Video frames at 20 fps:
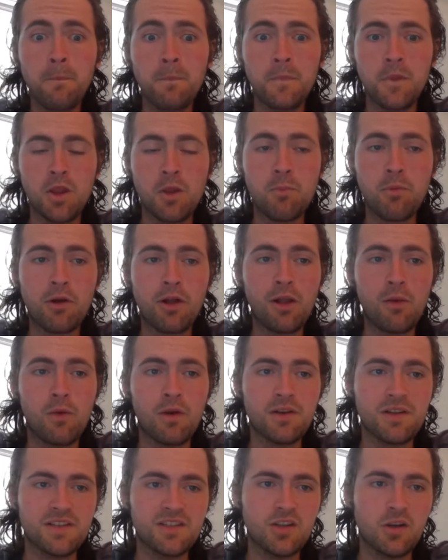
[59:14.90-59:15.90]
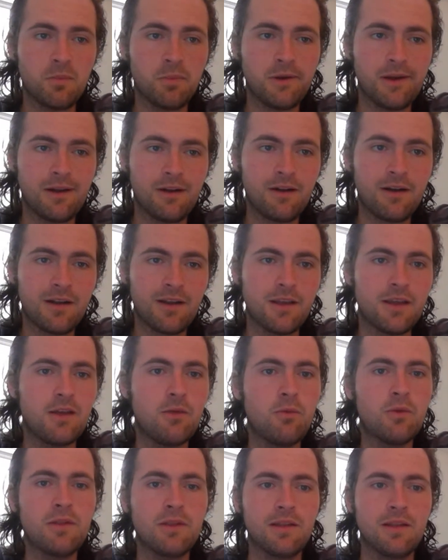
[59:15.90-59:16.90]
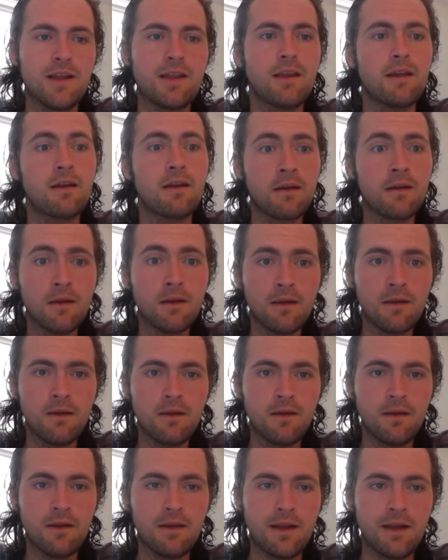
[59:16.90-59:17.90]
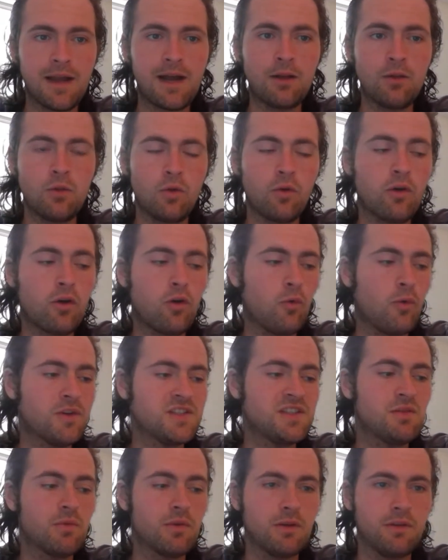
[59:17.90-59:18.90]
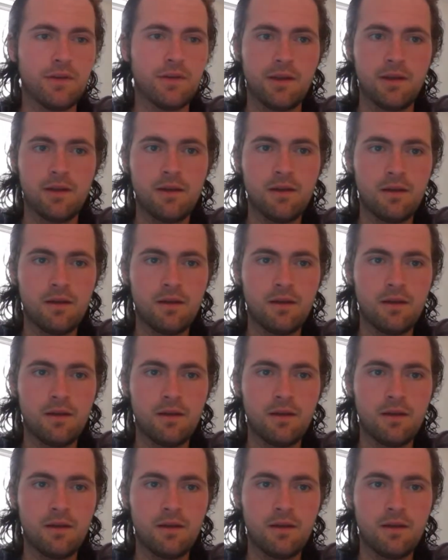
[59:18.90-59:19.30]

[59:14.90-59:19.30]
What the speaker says: You probably wanted to still play hockey. He wouldn't let you. How loyal was he really?